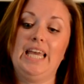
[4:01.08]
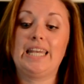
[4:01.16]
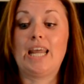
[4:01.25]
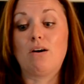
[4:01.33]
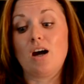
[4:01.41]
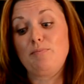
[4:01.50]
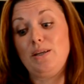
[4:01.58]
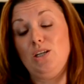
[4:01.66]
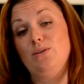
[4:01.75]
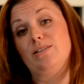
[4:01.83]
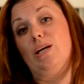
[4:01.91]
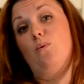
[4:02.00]
Now, I've been
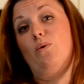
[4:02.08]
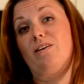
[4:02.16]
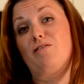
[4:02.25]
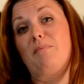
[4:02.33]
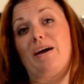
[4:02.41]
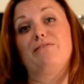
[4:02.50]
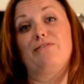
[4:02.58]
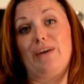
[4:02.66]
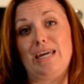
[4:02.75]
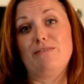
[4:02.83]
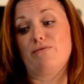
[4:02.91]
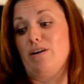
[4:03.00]
using one of my
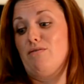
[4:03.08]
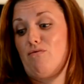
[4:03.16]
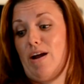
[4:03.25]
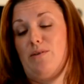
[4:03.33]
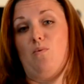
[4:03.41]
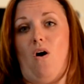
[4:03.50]
favourite red